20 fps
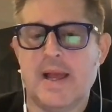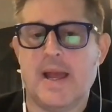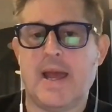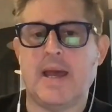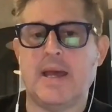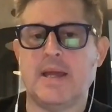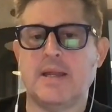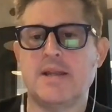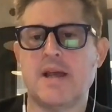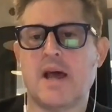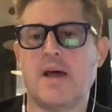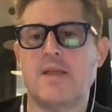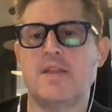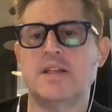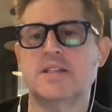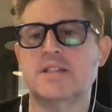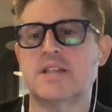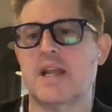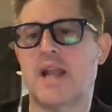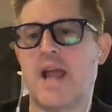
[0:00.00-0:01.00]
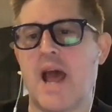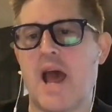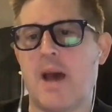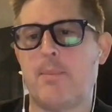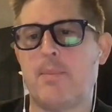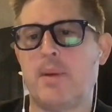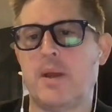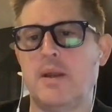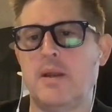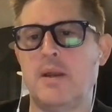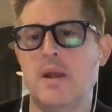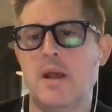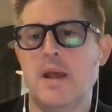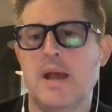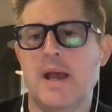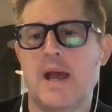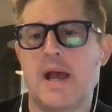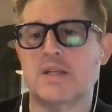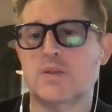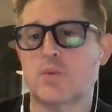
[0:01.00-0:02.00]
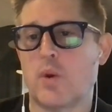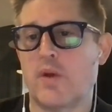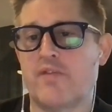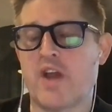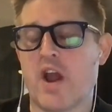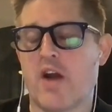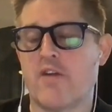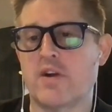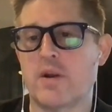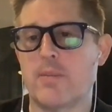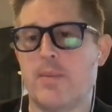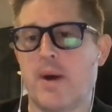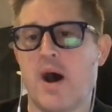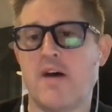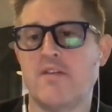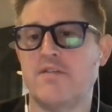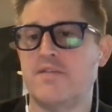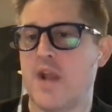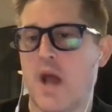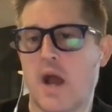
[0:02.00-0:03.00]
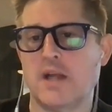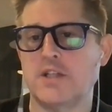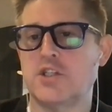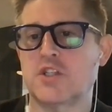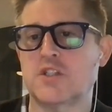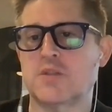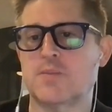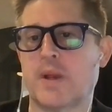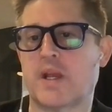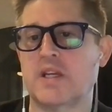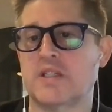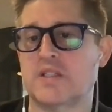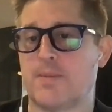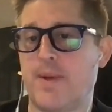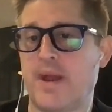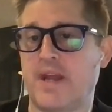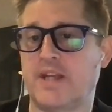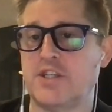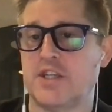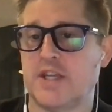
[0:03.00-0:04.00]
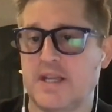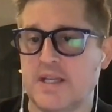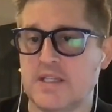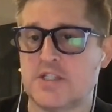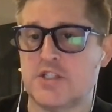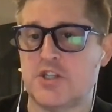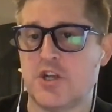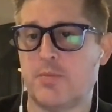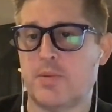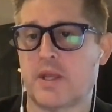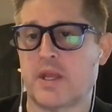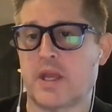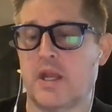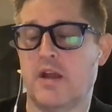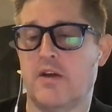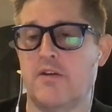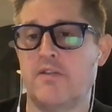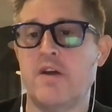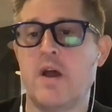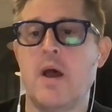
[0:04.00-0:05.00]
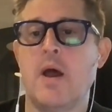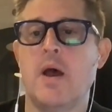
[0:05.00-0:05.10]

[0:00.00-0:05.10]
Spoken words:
And this can happen, as we've covered above, not just because a page is duplicative,